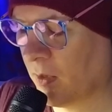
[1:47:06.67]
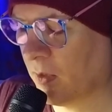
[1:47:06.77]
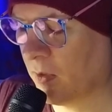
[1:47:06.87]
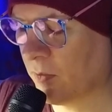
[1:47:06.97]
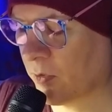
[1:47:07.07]

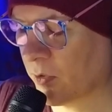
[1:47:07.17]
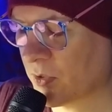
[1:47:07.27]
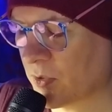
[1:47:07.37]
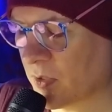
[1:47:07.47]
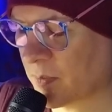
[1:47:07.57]
for as
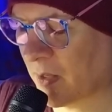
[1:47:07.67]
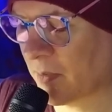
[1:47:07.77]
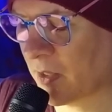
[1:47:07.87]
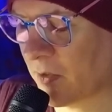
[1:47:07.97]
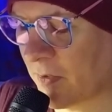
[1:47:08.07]
soon as my
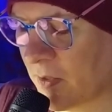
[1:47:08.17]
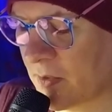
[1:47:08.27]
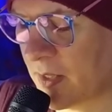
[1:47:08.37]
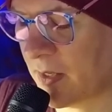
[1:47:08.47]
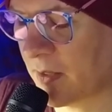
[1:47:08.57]
mother fell
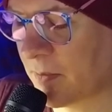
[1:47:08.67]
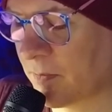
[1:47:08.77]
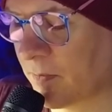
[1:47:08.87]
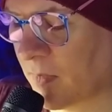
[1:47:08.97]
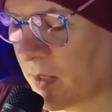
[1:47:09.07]
sick,
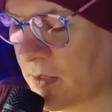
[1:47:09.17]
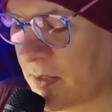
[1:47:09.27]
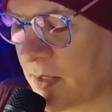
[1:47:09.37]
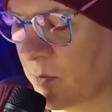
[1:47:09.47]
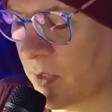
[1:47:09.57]
I'd
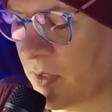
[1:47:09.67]
sent word to